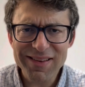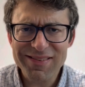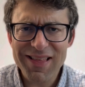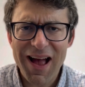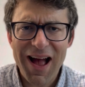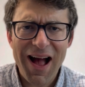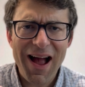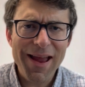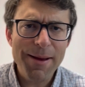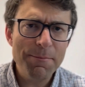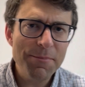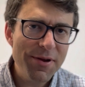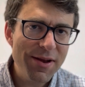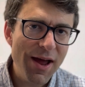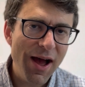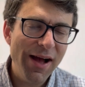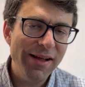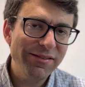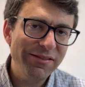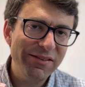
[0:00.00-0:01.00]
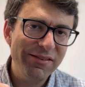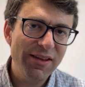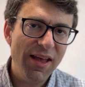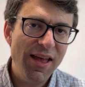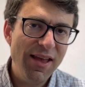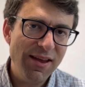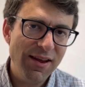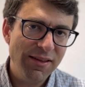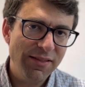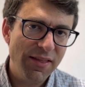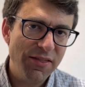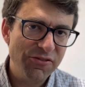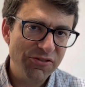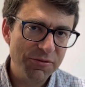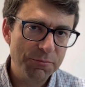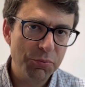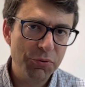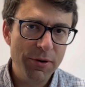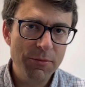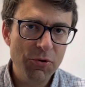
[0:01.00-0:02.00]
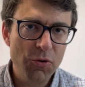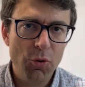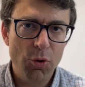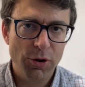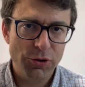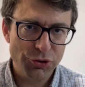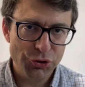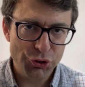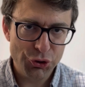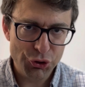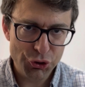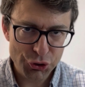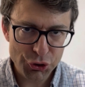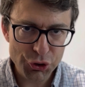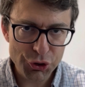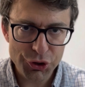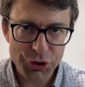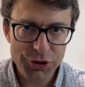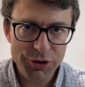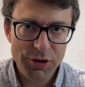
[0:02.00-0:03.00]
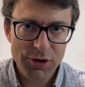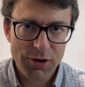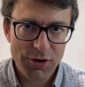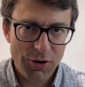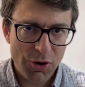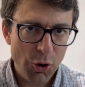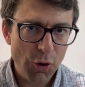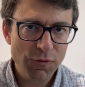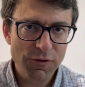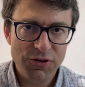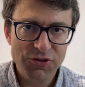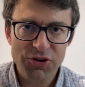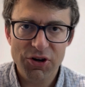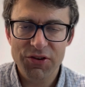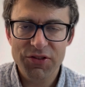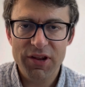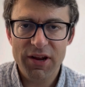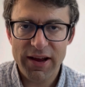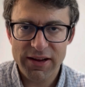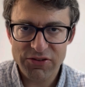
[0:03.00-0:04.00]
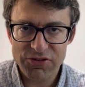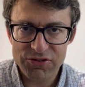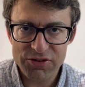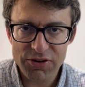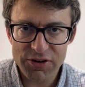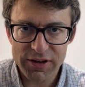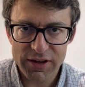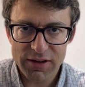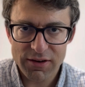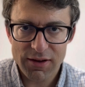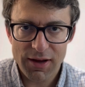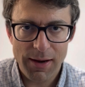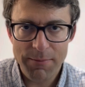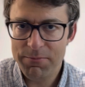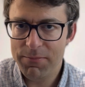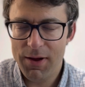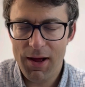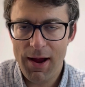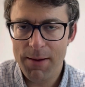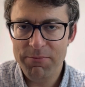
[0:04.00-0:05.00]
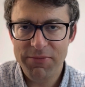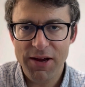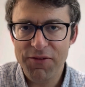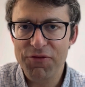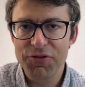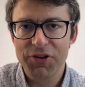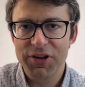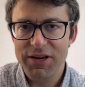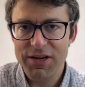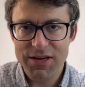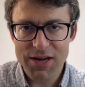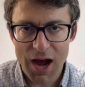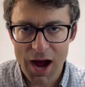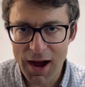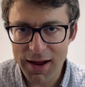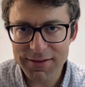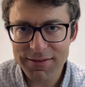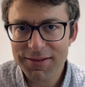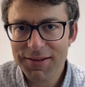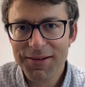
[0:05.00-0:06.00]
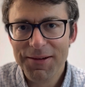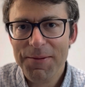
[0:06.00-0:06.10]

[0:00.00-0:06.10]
that I am not saying that the Supreme Court should overturn the Ninth Circuit. I'm definitely not.